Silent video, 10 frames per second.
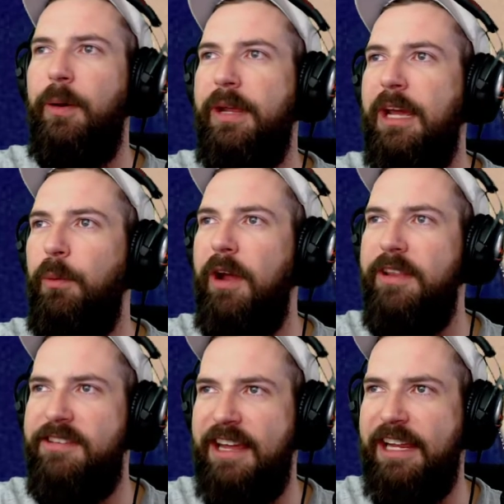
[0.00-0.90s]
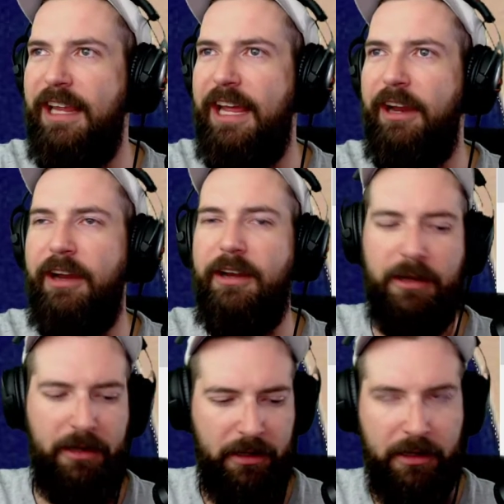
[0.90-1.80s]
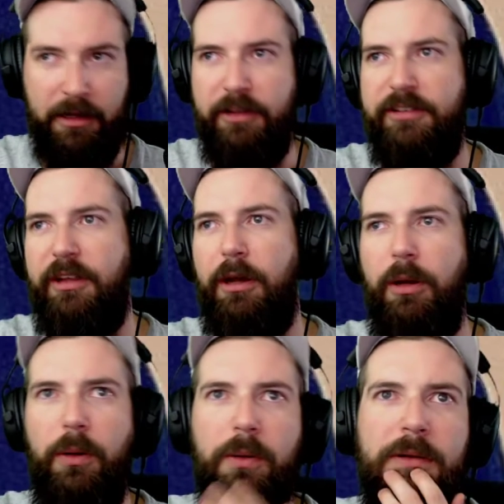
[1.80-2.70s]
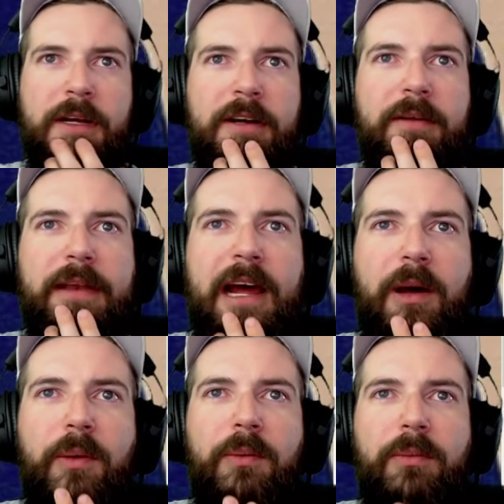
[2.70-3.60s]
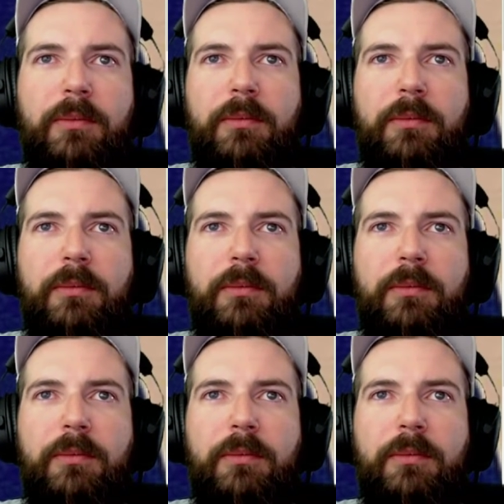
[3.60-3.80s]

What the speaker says: again, we're on the second layer. So now